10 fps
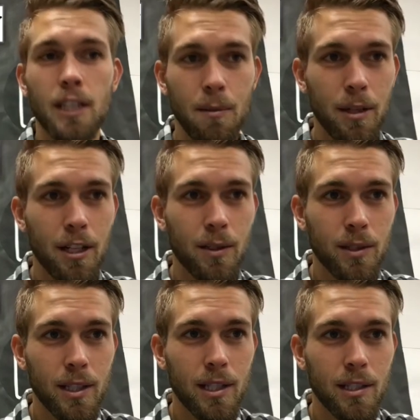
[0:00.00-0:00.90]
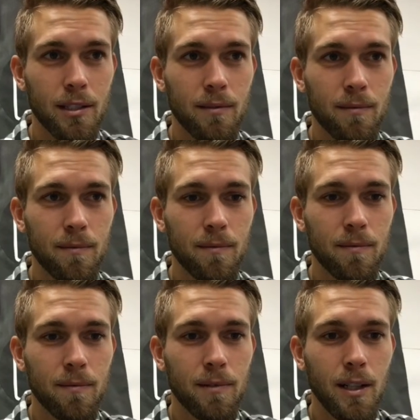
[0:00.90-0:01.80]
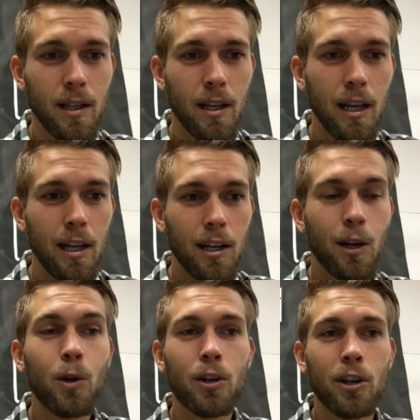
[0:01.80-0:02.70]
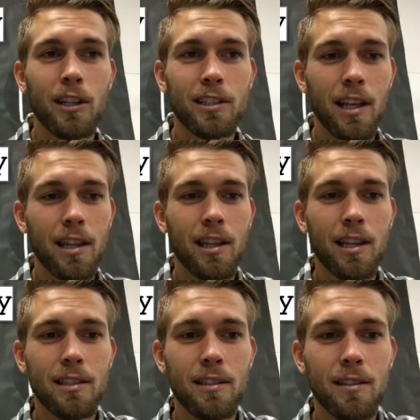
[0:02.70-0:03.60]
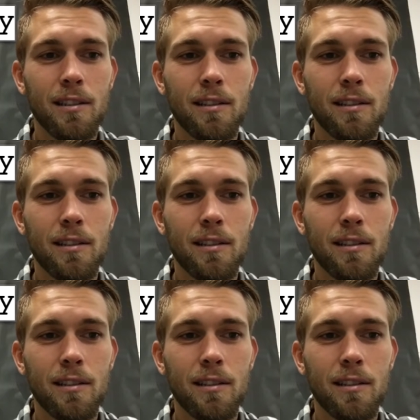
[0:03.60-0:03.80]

Anybody know what that is? Ochre looks like this.